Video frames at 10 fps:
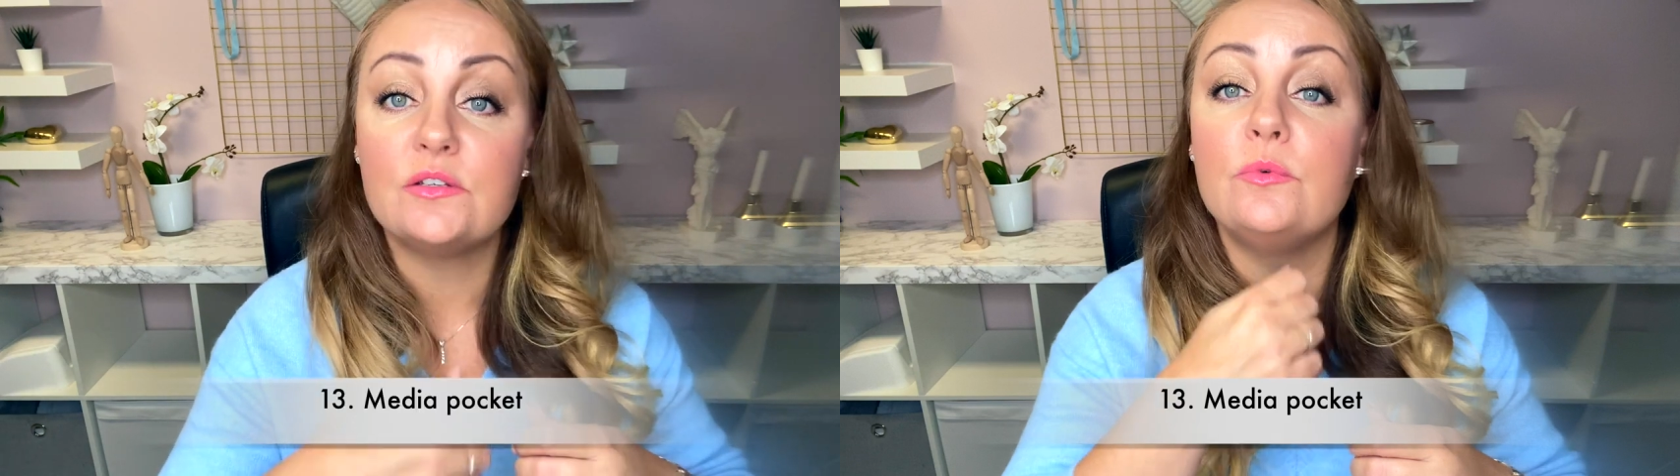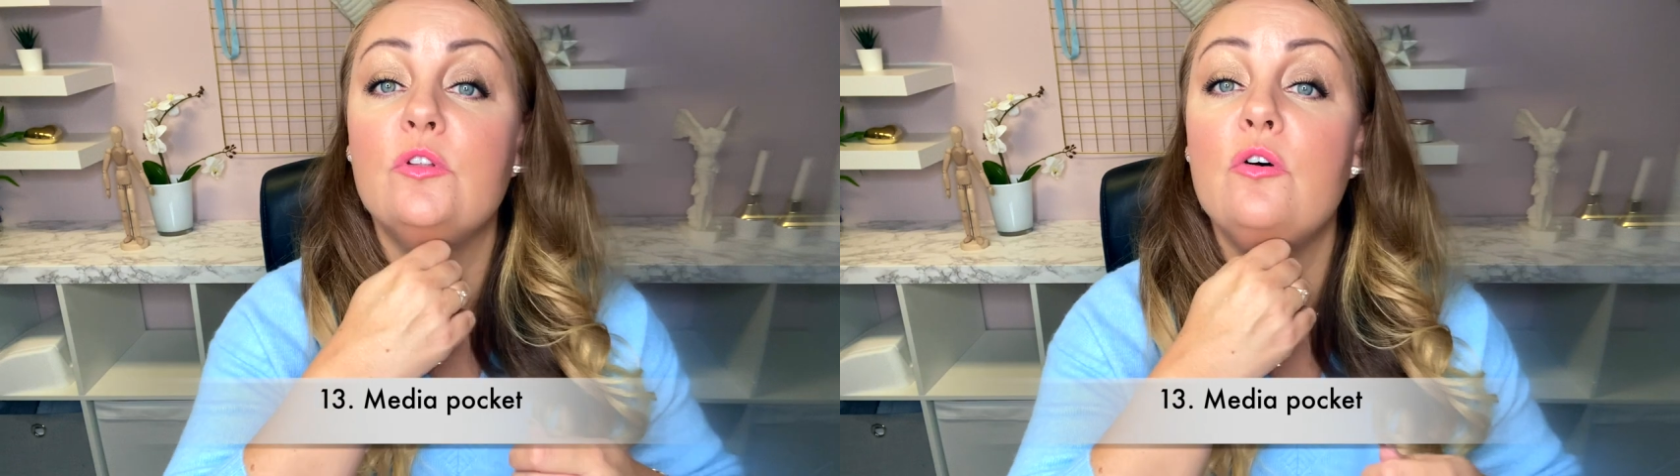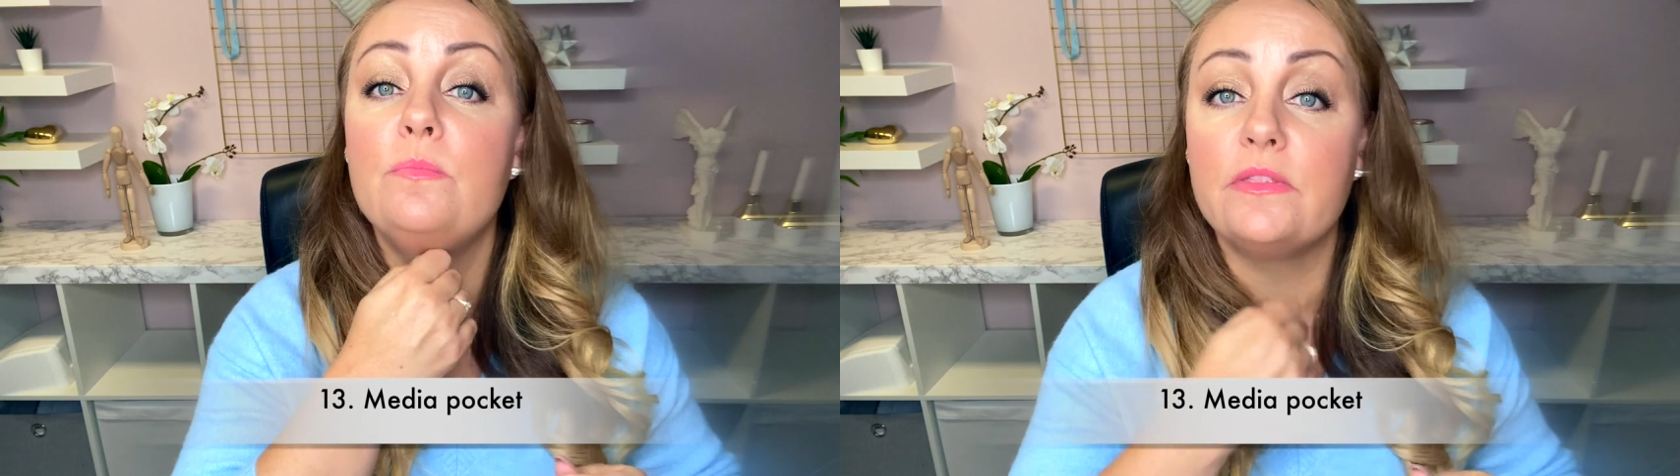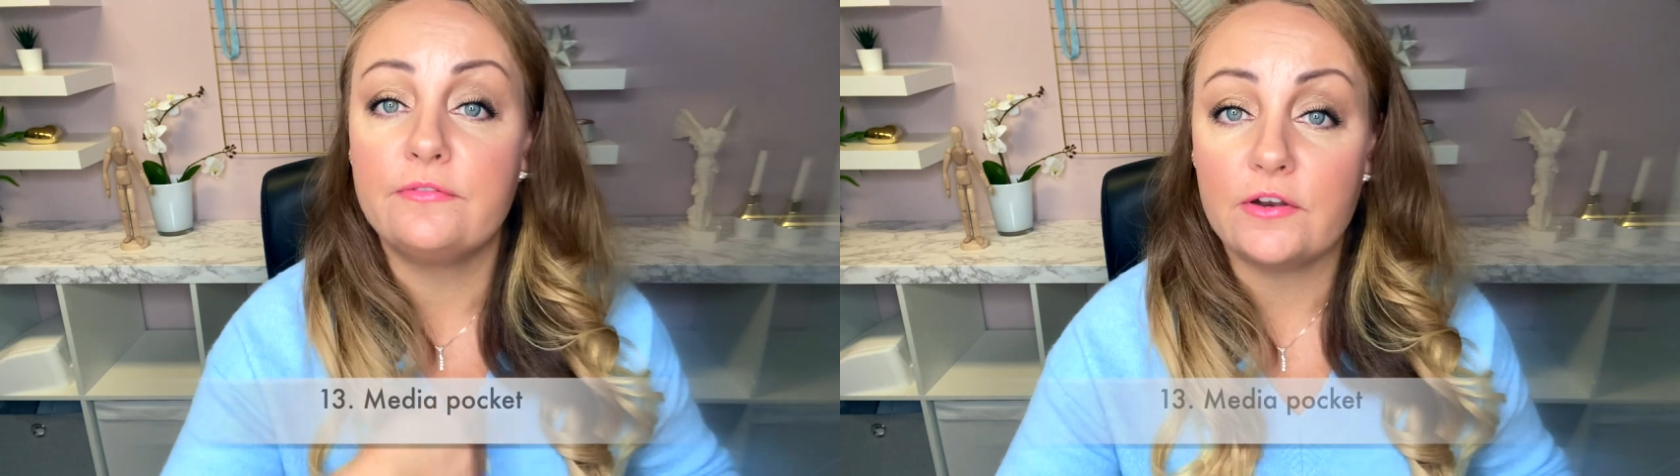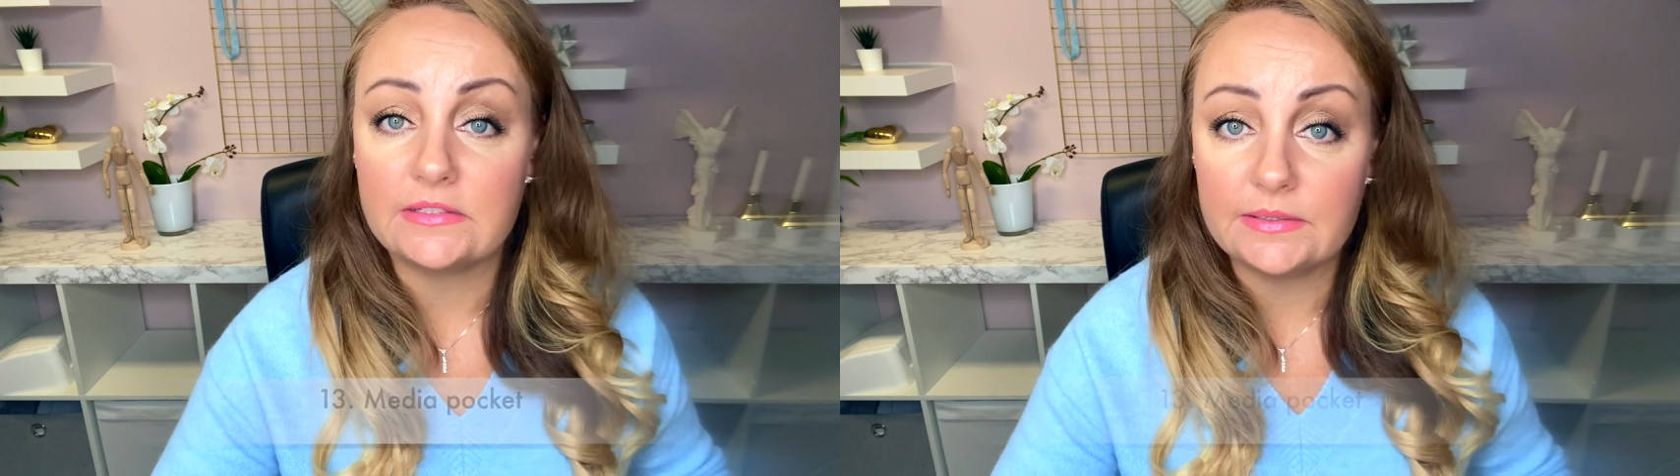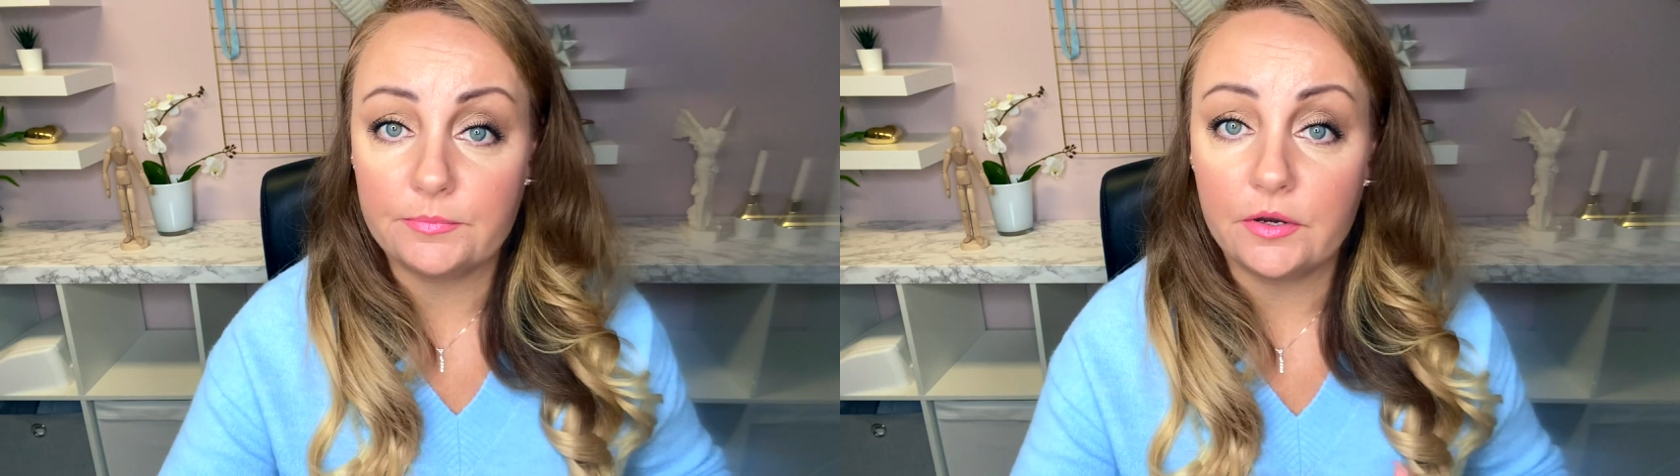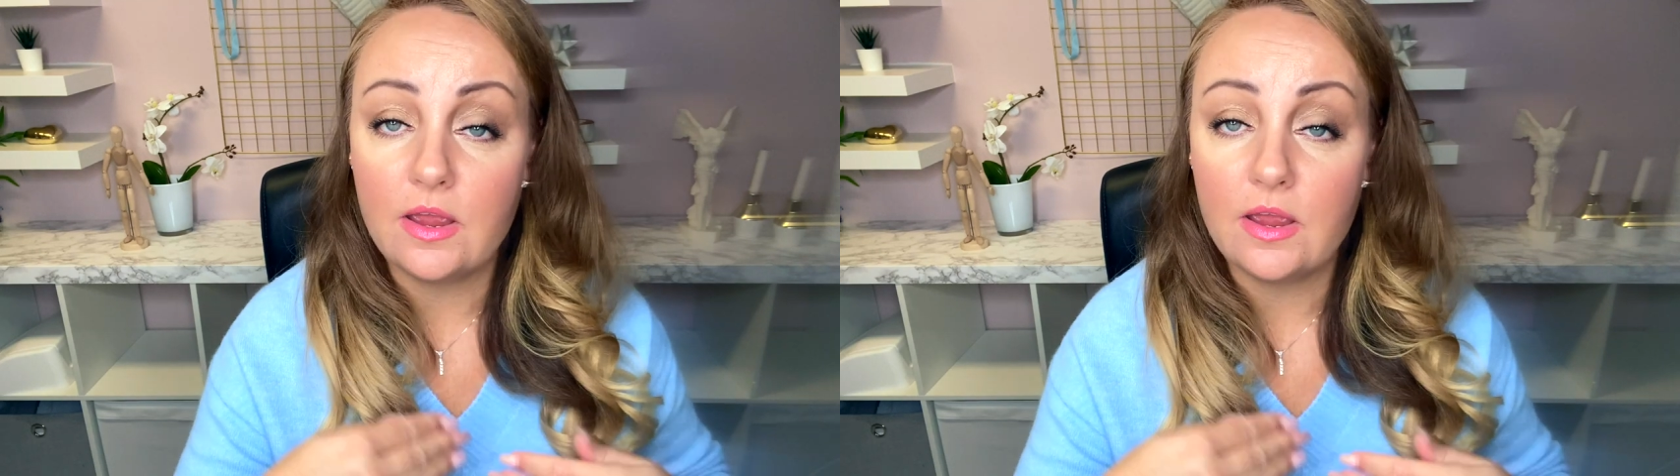so we'll open the front zipper